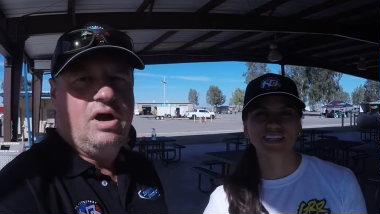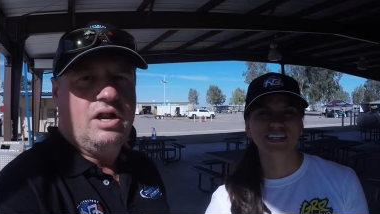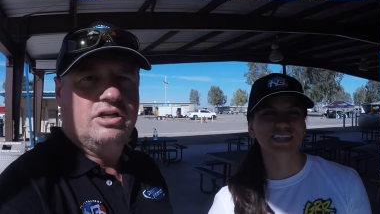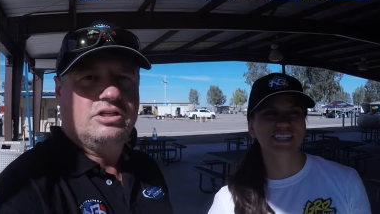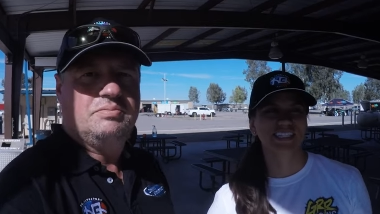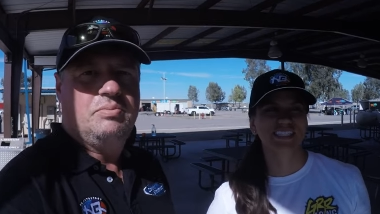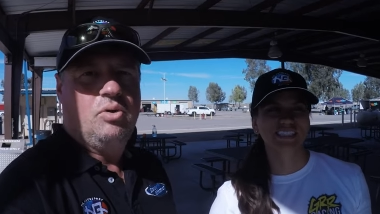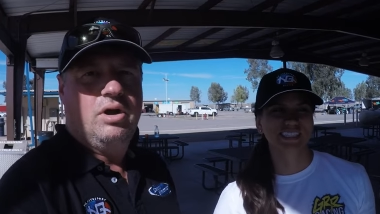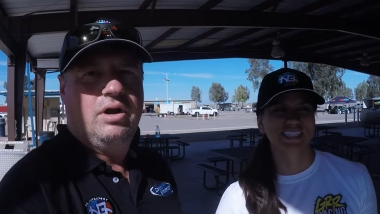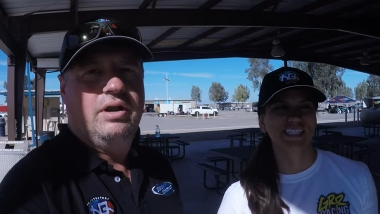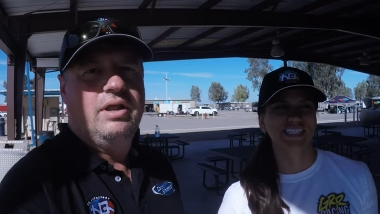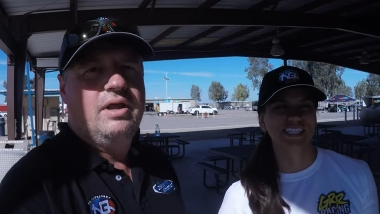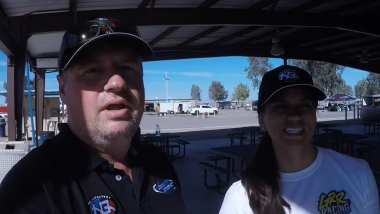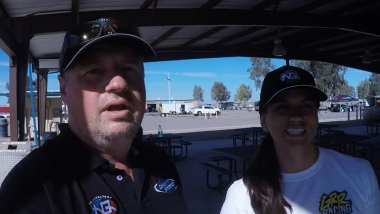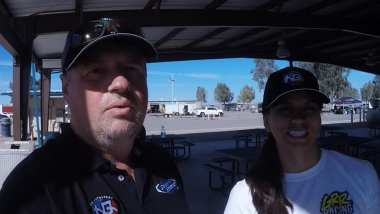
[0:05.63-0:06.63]
Speaker 1: Autosport
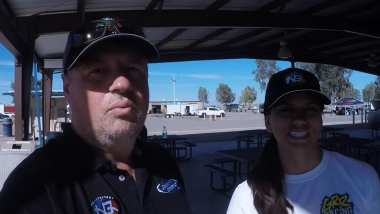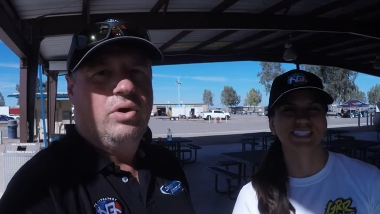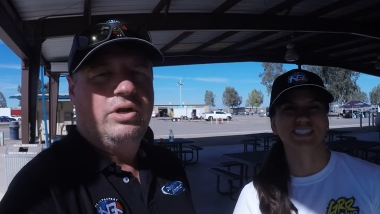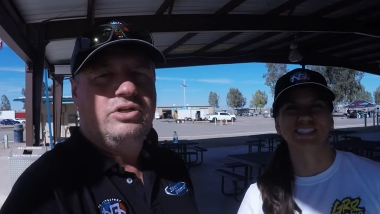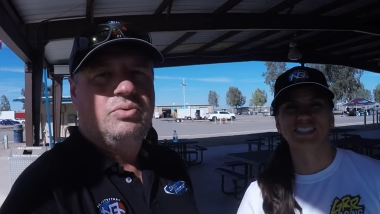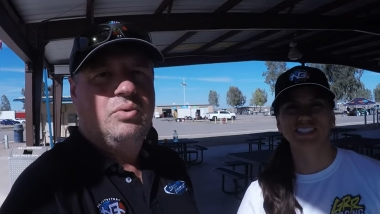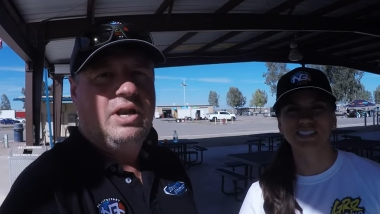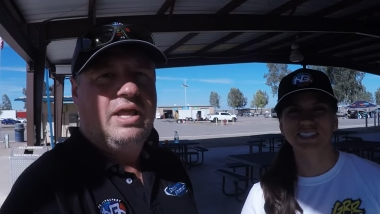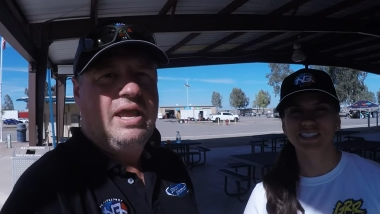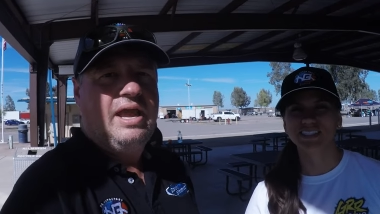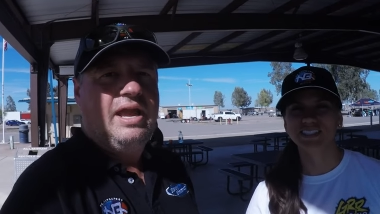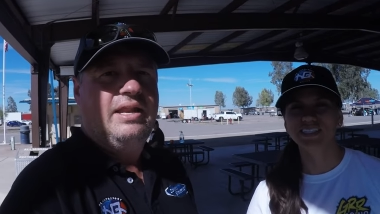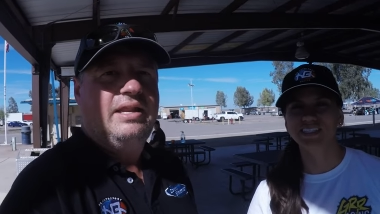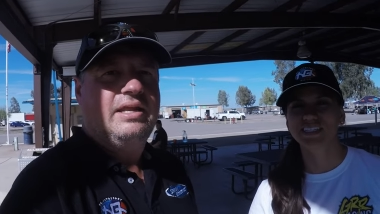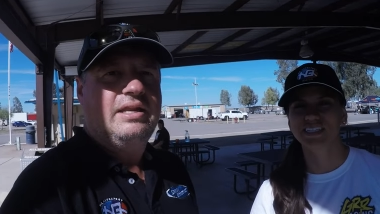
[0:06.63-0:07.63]

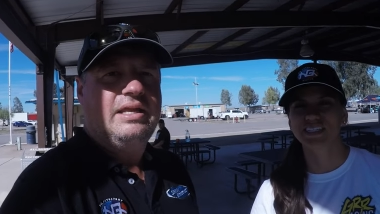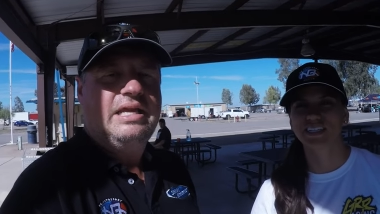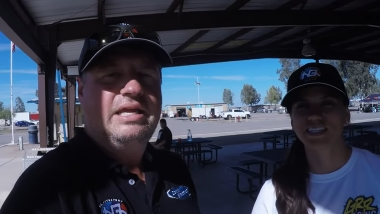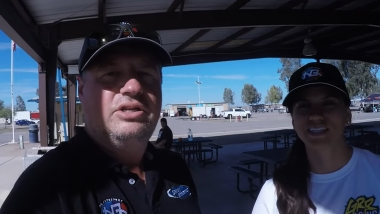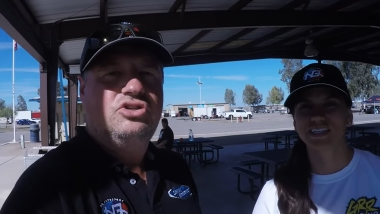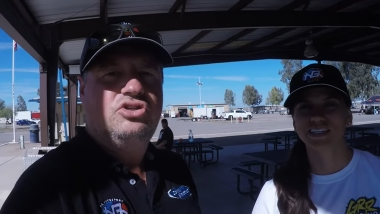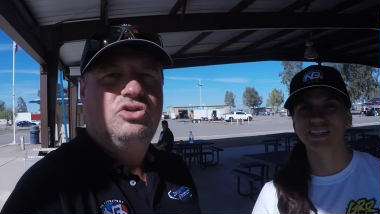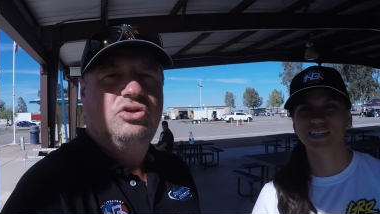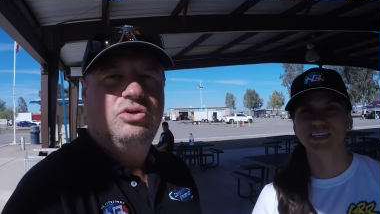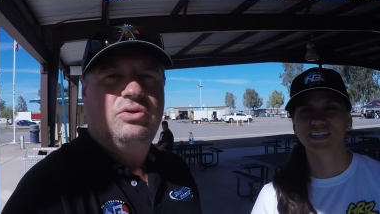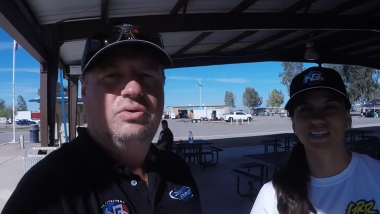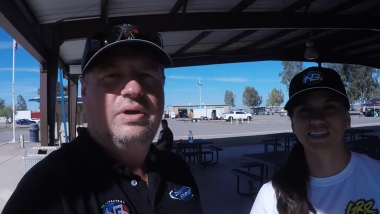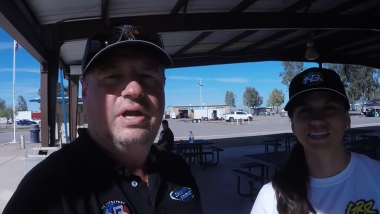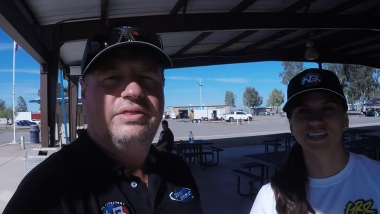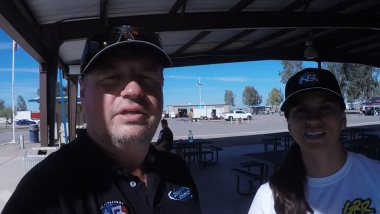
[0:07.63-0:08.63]
128 in
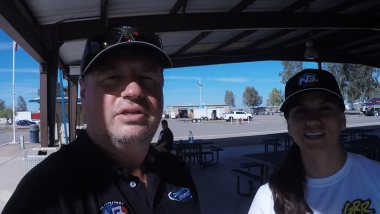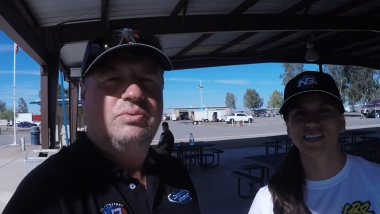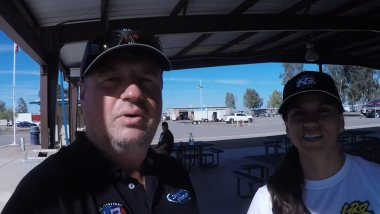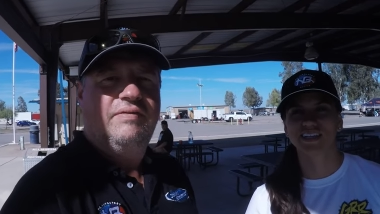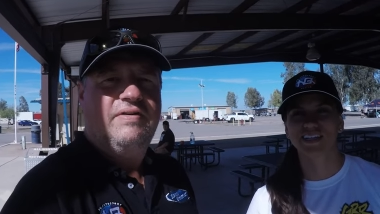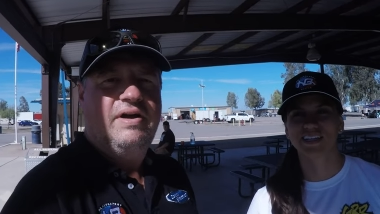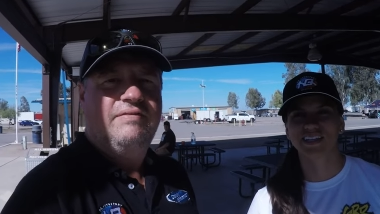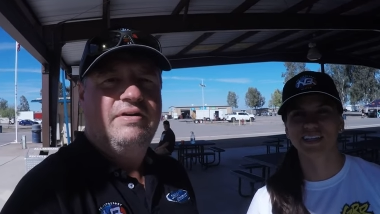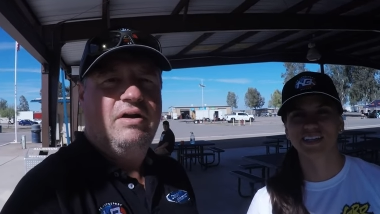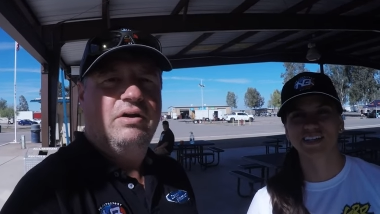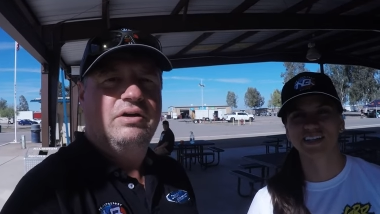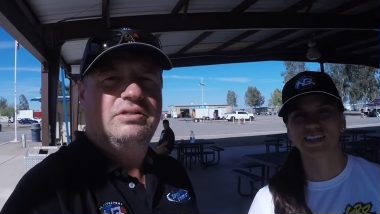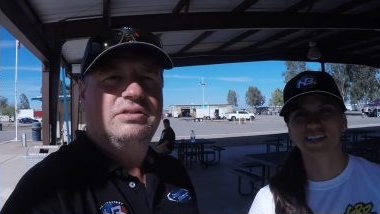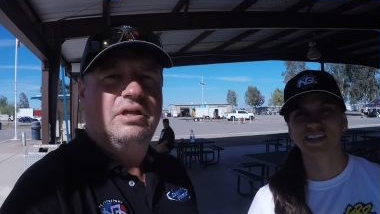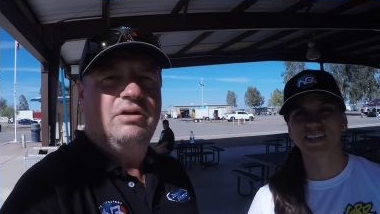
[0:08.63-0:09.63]
E2 at the 25
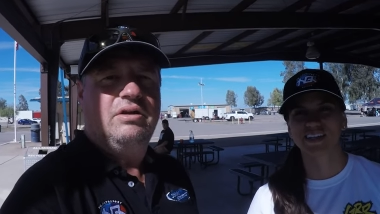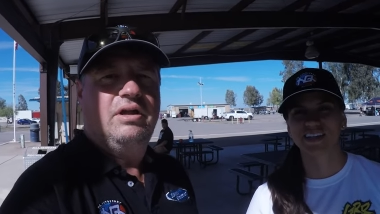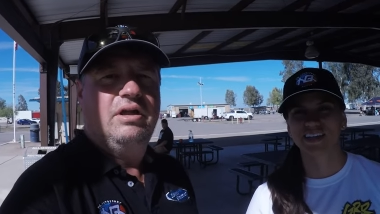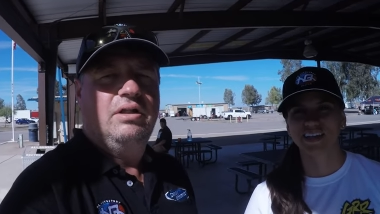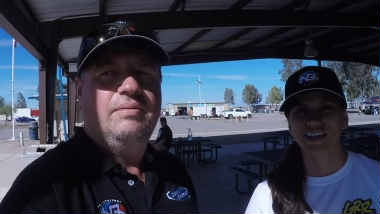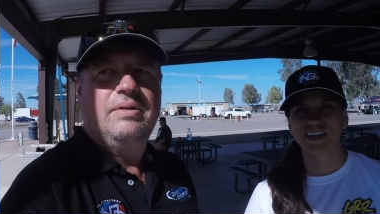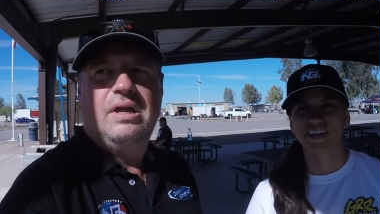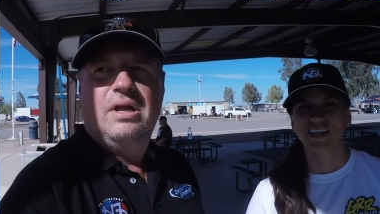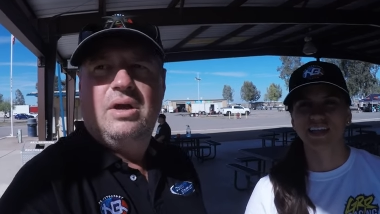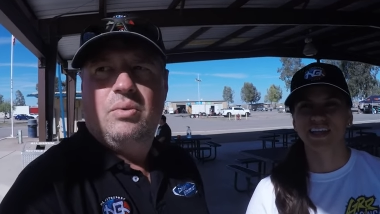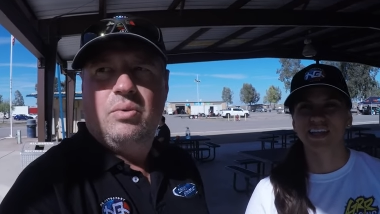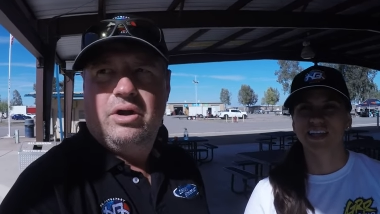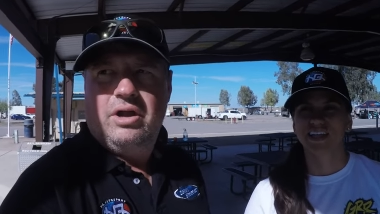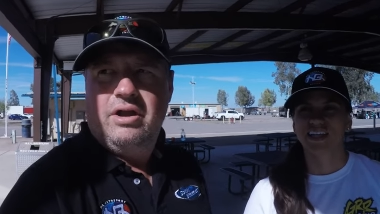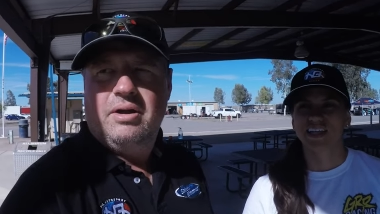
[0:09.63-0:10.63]
hours Thunderhill.
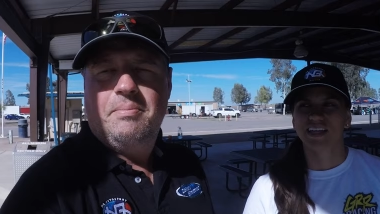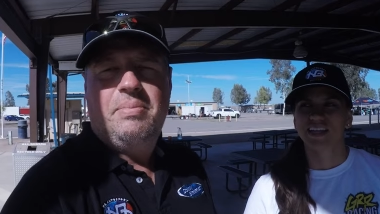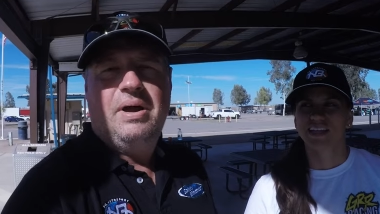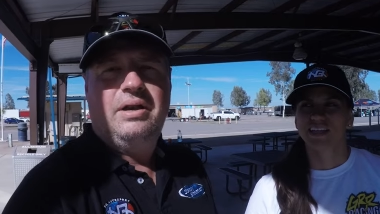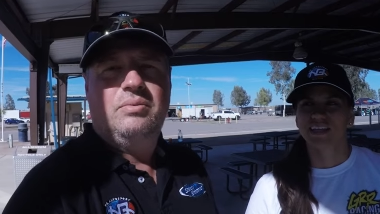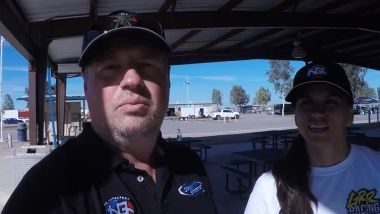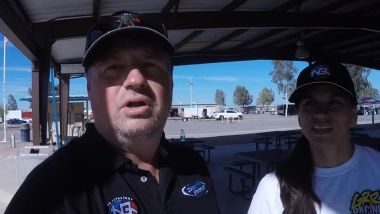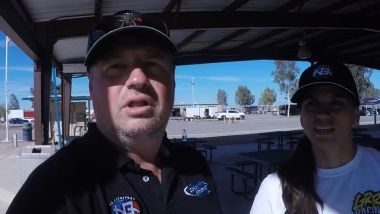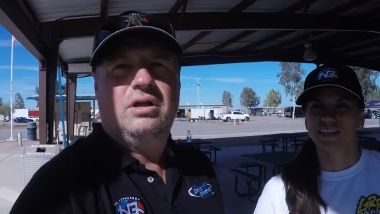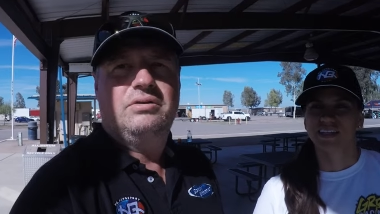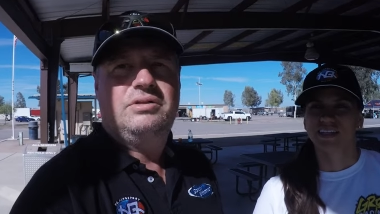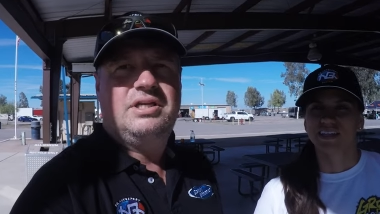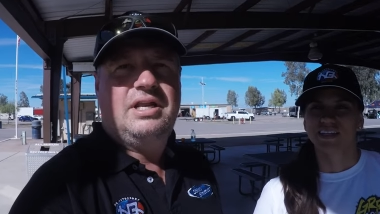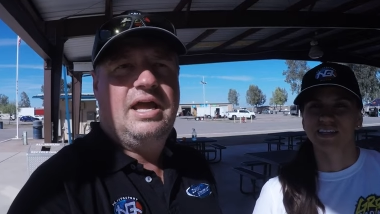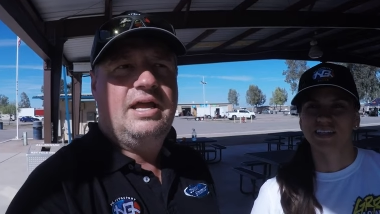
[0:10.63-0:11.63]
We're here at
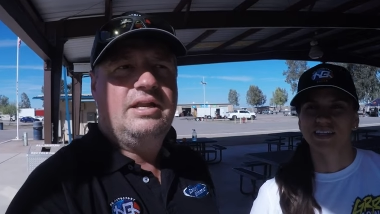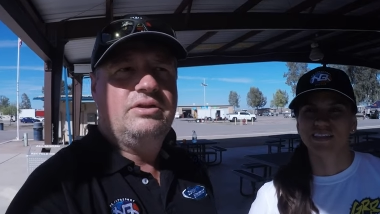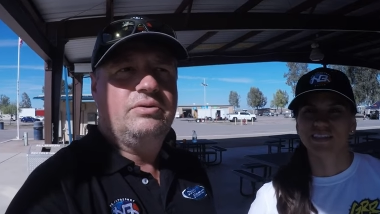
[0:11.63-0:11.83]
Buttonwillow today